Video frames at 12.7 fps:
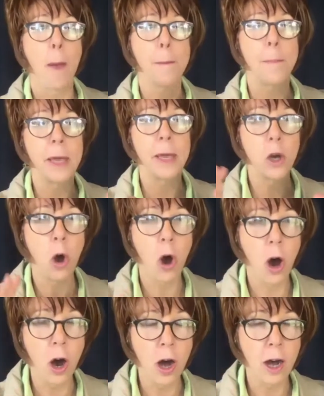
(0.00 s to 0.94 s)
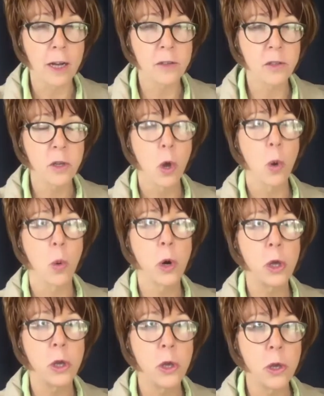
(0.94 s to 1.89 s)
because we're
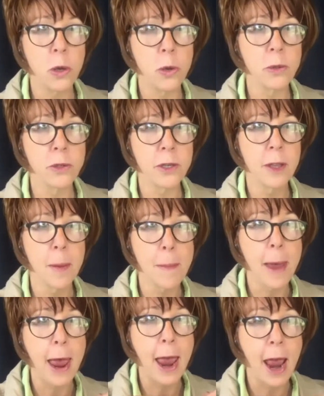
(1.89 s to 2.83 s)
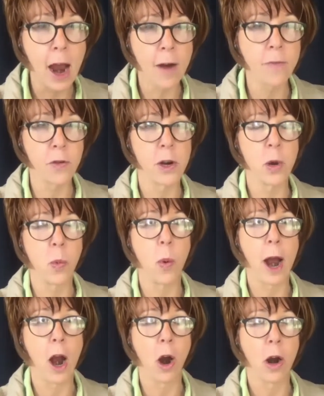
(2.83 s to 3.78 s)
using them
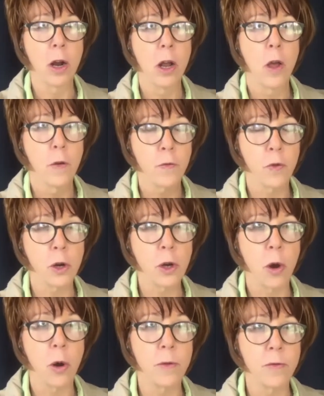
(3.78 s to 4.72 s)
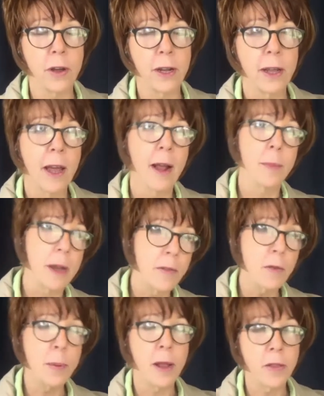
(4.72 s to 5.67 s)
everywhere for COVID. I mean,
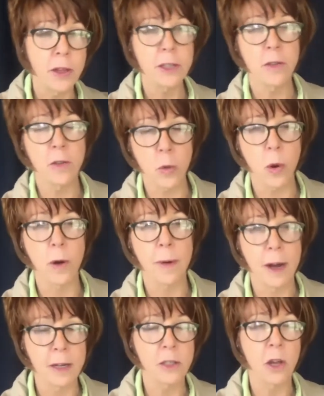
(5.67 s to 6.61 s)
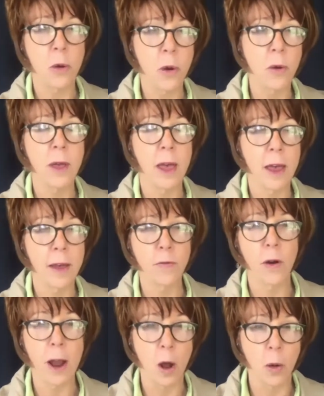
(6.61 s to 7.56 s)
everybody thinks of the robots, oh, okay,
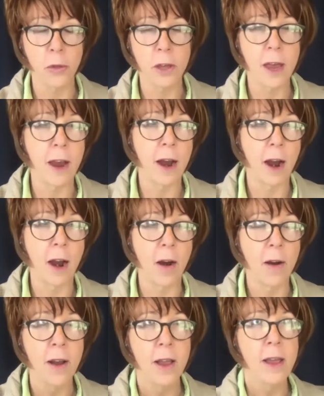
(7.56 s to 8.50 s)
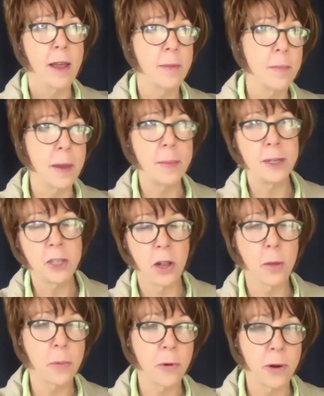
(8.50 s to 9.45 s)
for healthcare and maybe
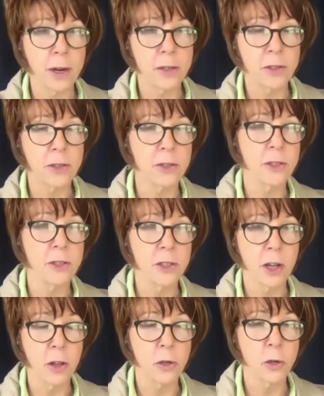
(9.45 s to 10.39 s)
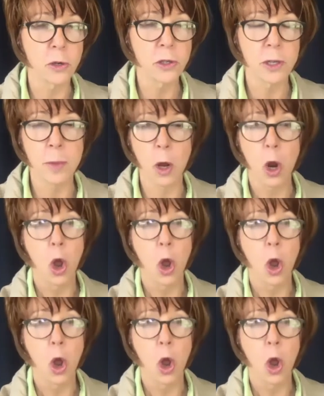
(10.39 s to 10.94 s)
telepresence and telenursing, but